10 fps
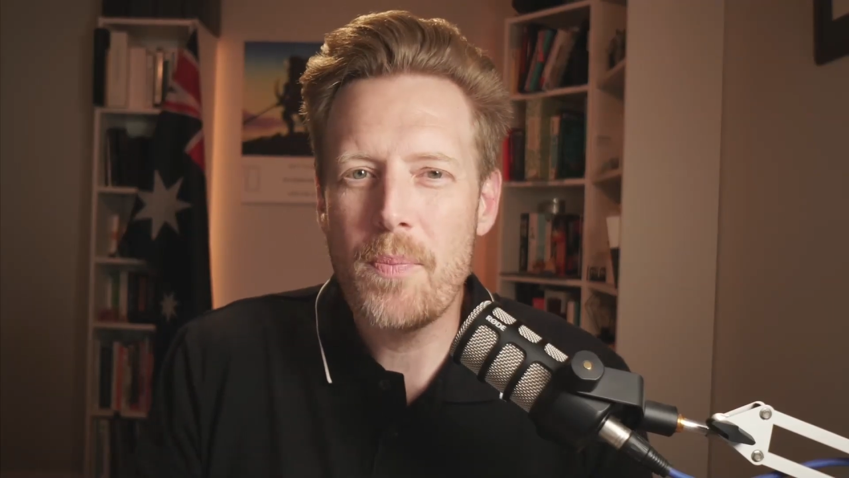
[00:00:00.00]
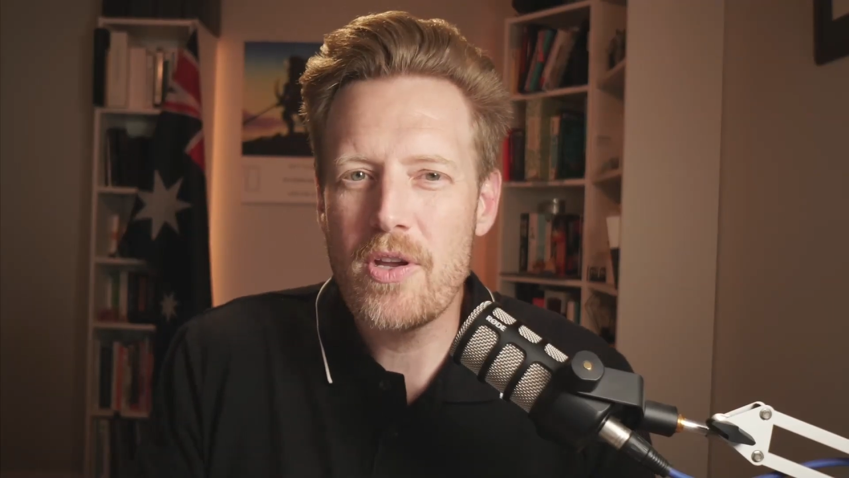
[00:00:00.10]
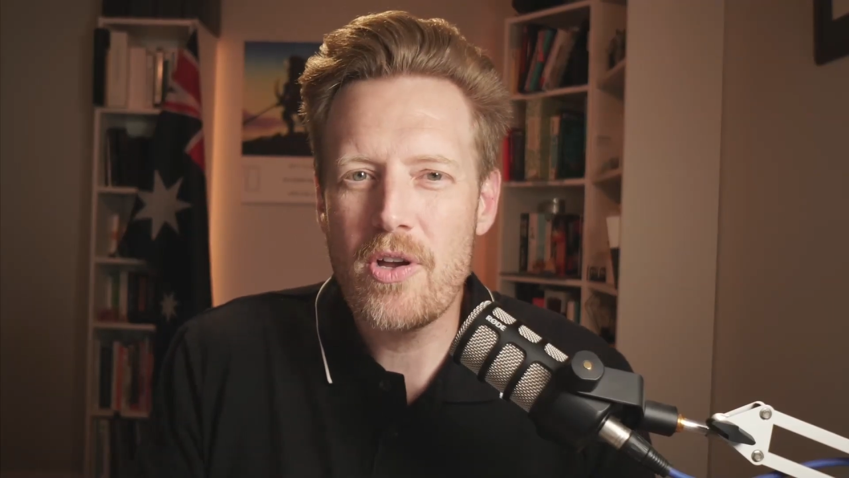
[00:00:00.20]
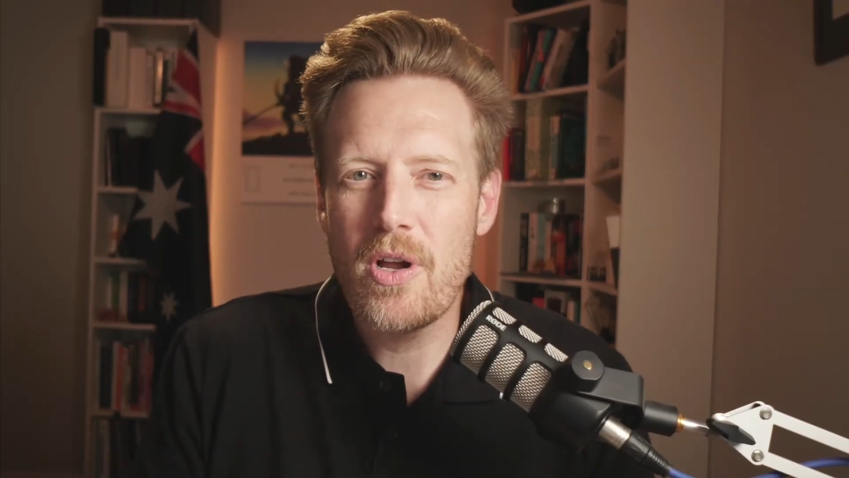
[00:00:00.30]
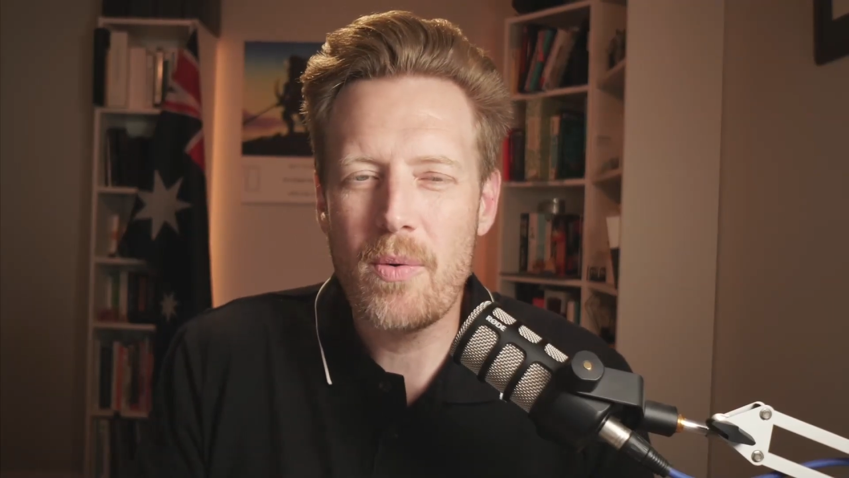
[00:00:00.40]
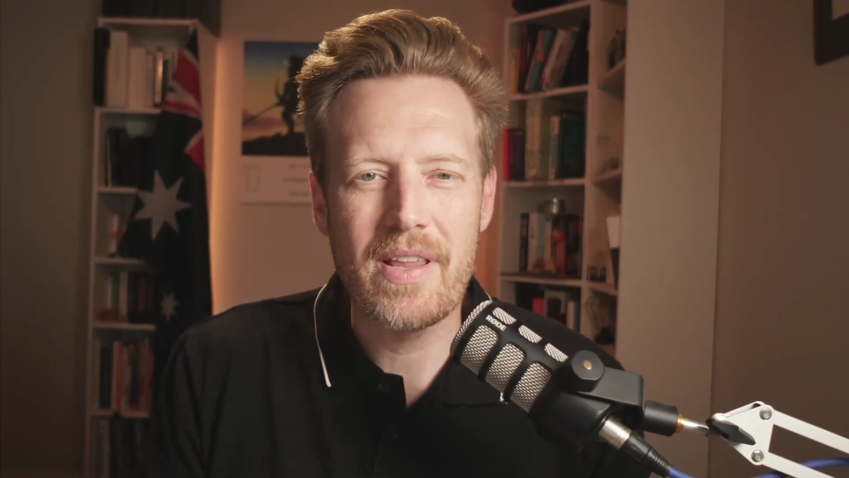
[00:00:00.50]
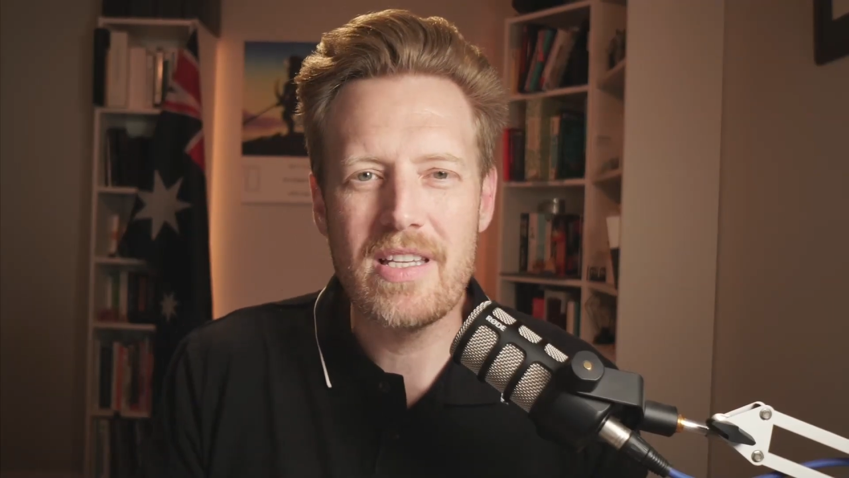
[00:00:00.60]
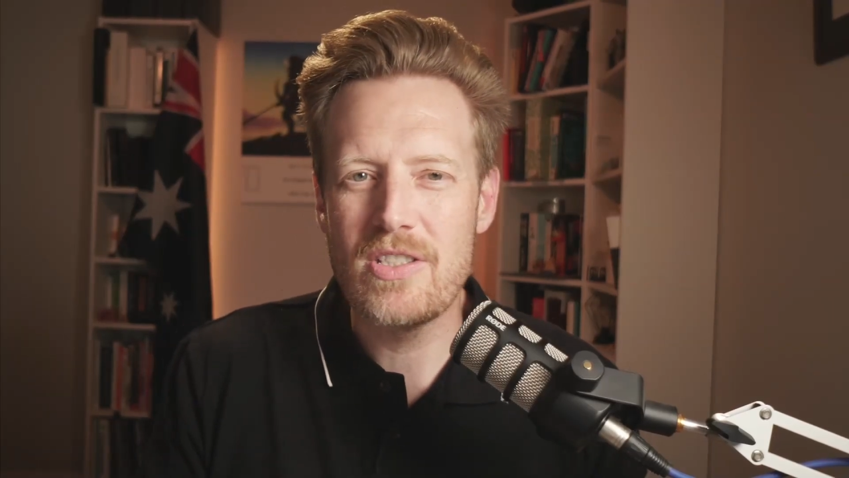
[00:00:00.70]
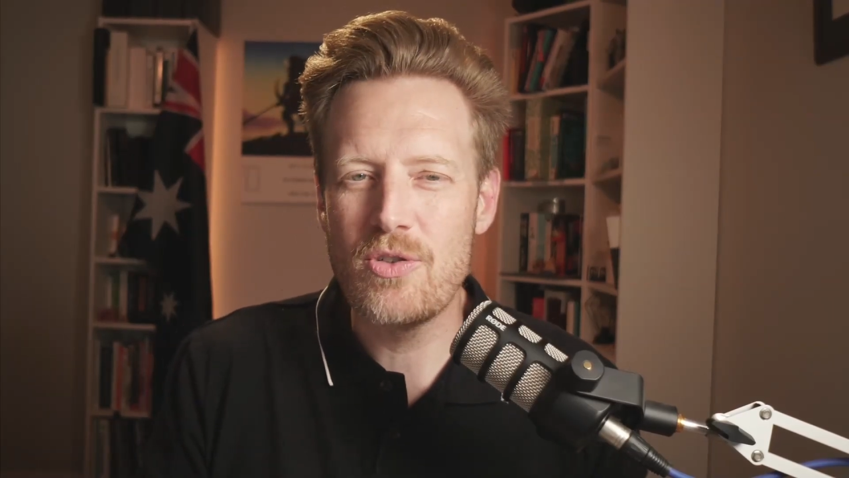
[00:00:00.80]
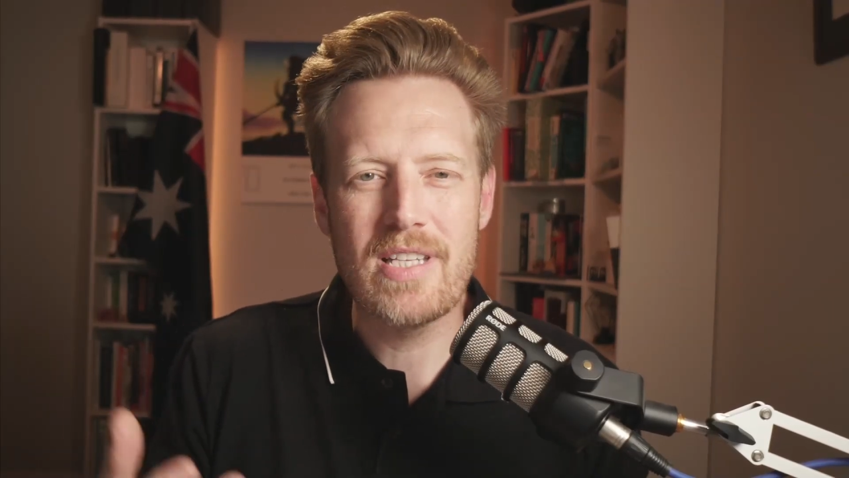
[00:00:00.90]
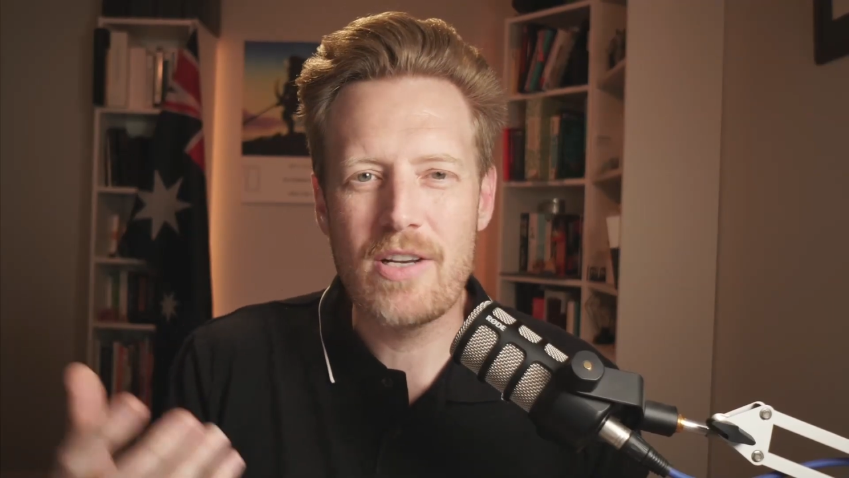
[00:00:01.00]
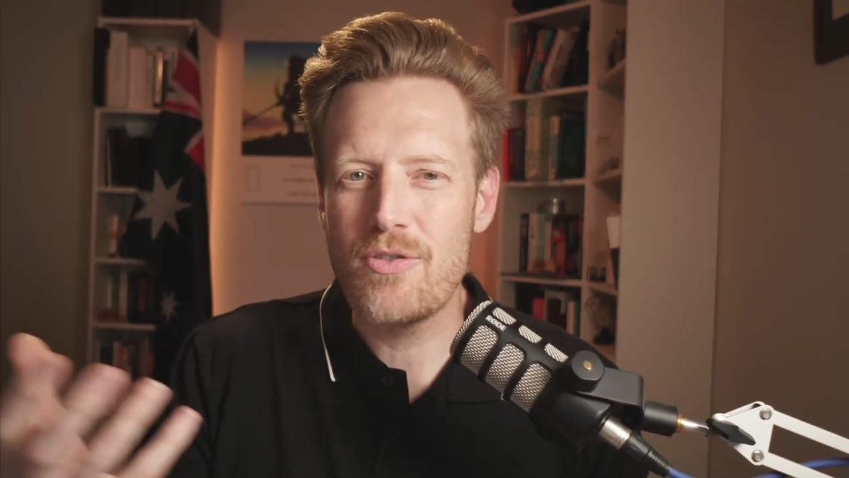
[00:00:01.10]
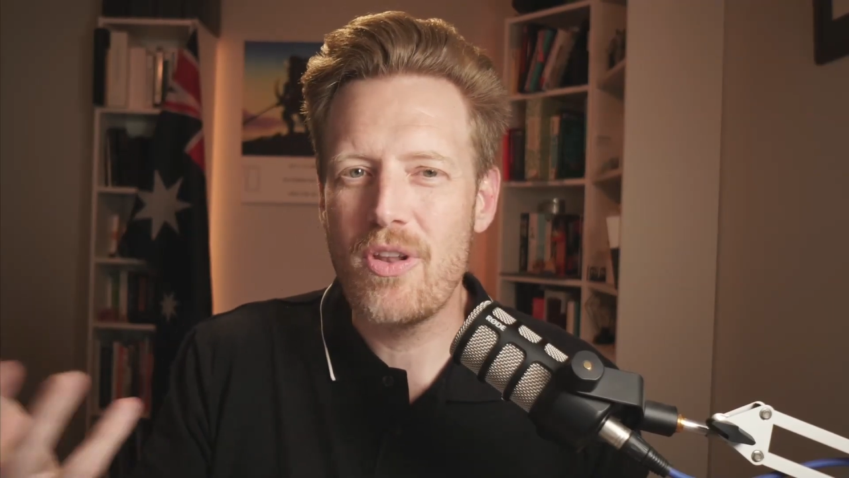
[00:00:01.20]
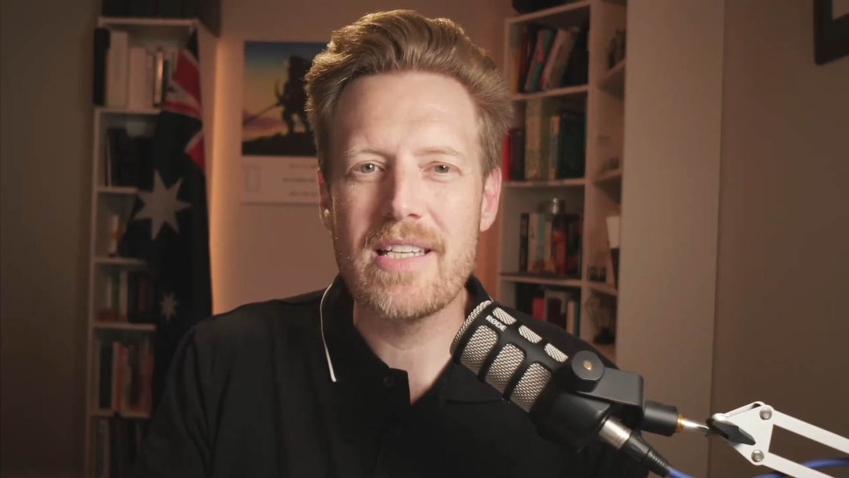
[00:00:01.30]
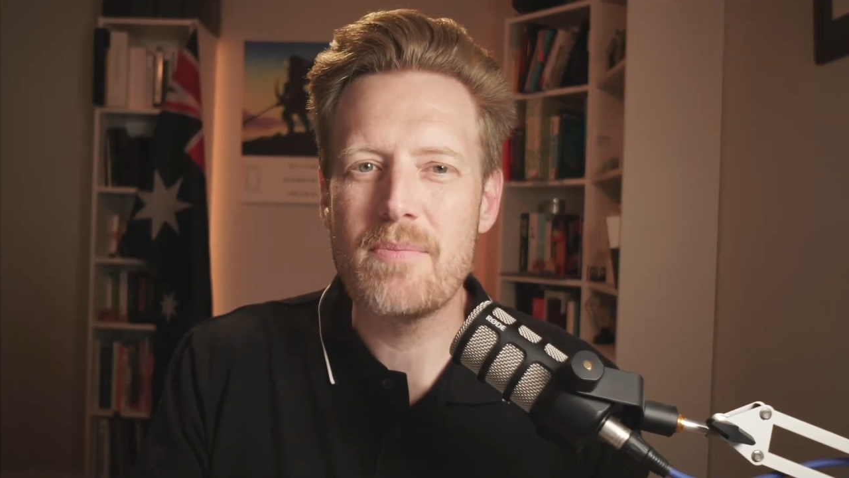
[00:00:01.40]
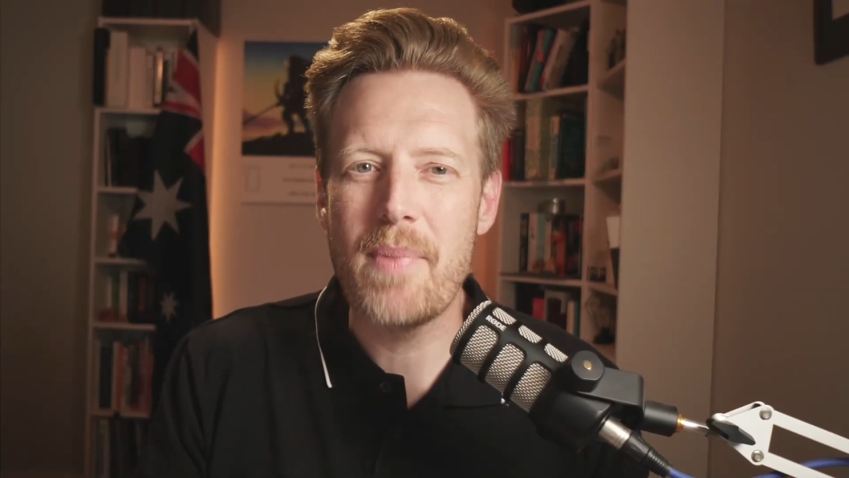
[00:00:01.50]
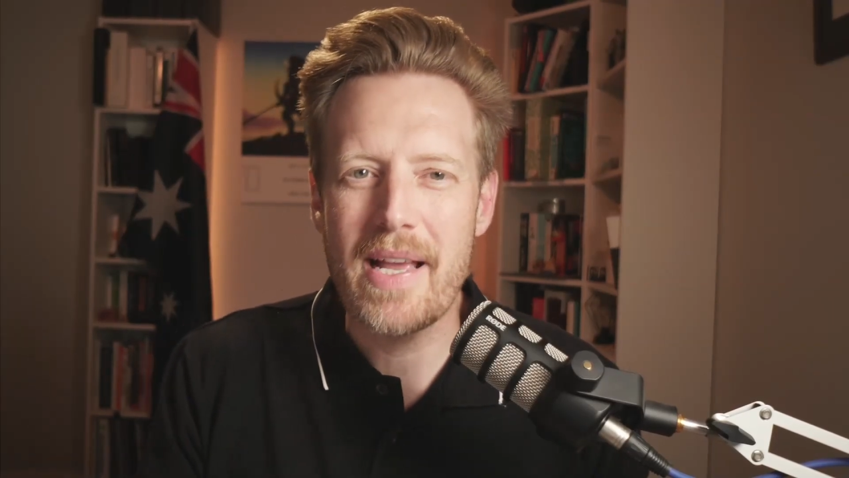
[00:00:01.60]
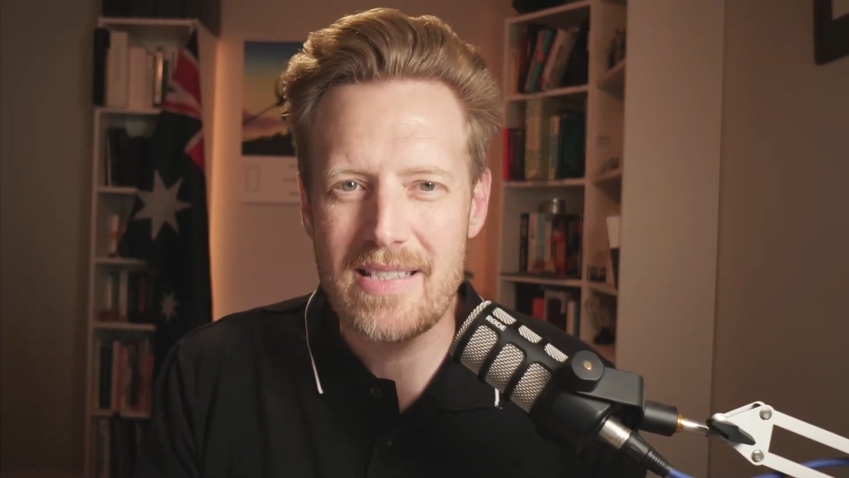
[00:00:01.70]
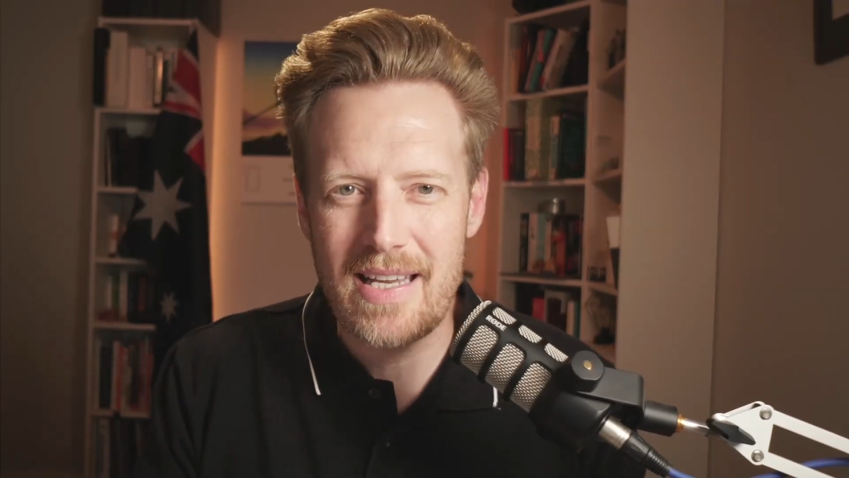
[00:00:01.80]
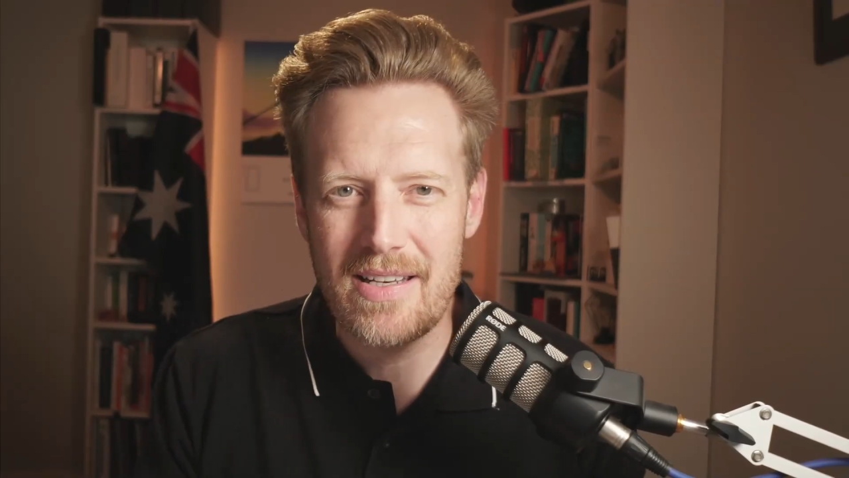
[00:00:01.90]
you can go to one of these centralized
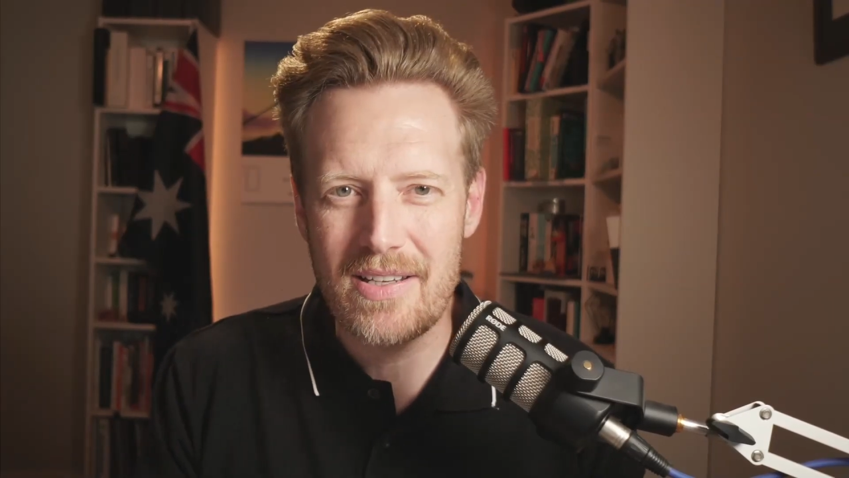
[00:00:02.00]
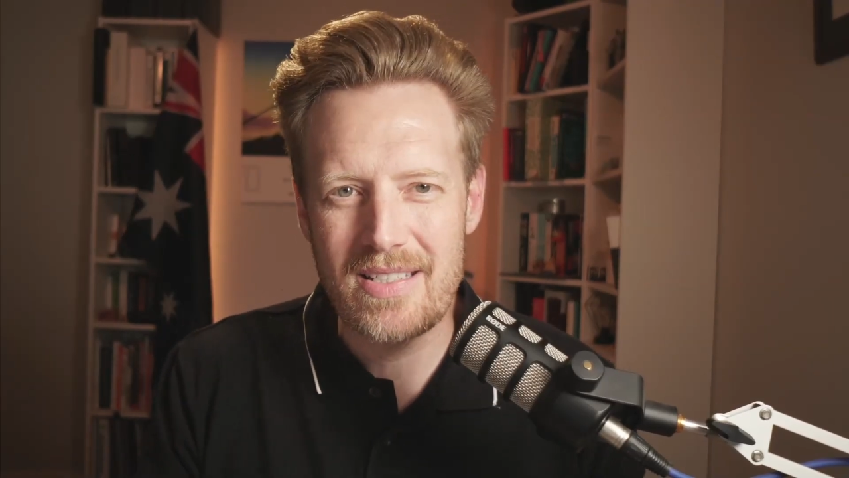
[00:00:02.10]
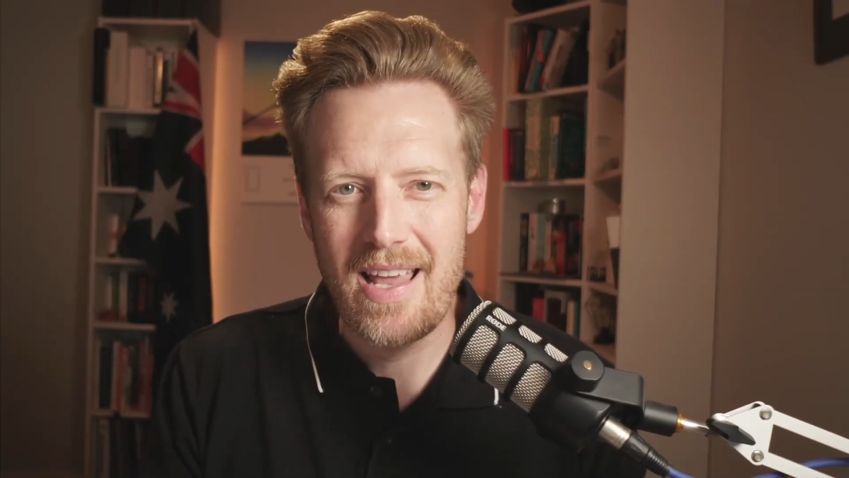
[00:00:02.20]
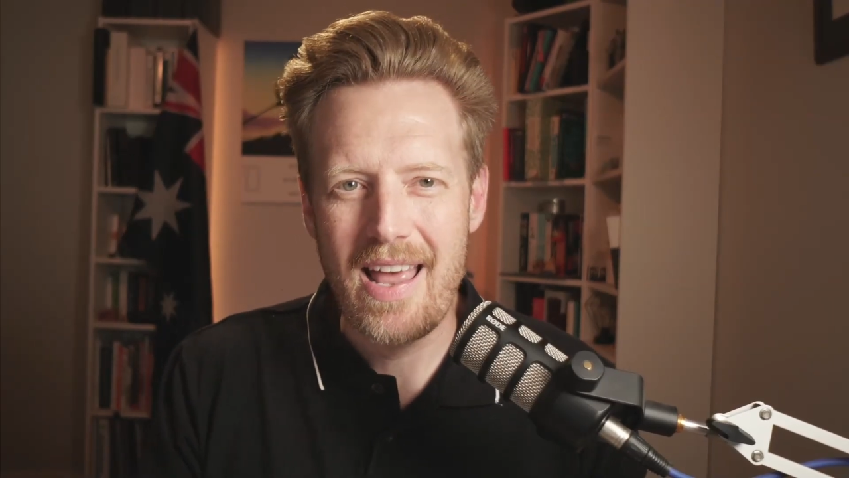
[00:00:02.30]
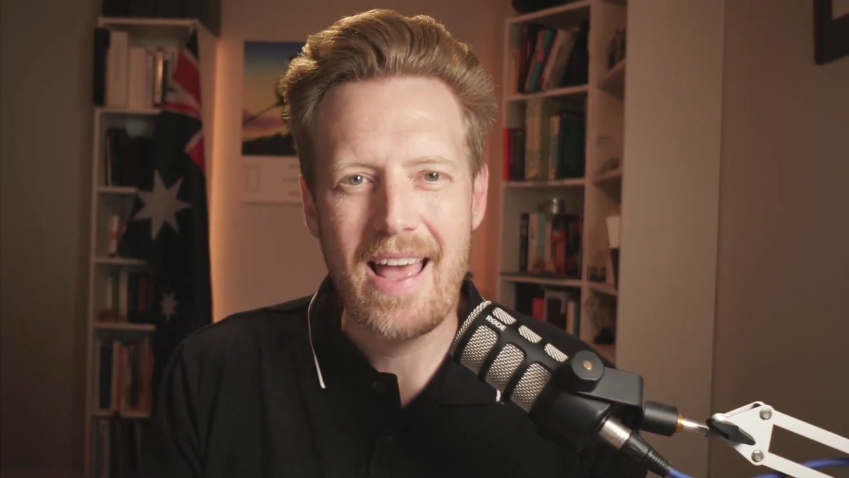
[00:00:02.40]
mega centers